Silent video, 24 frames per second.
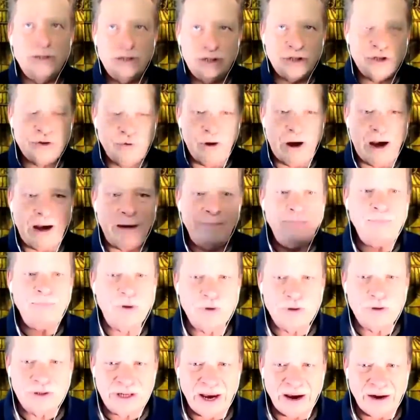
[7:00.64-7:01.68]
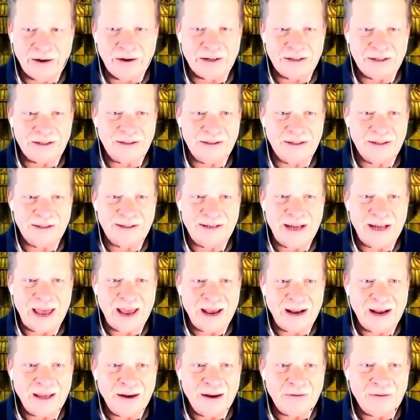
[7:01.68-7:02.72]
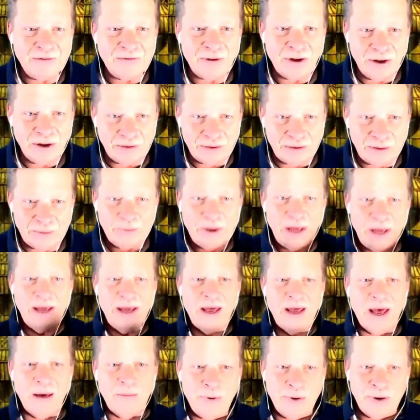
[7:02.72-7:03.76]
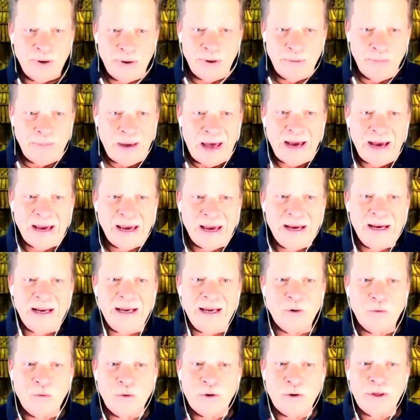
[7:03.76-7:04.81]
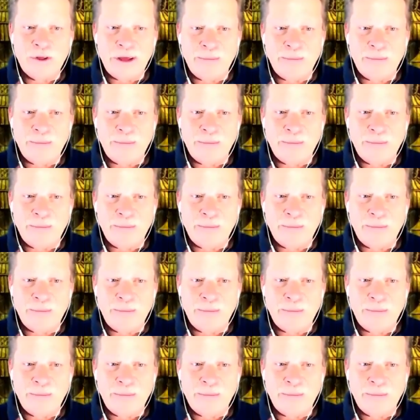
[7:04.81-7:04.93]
just grab those carrots that's dangling in front of them and put them back in here where they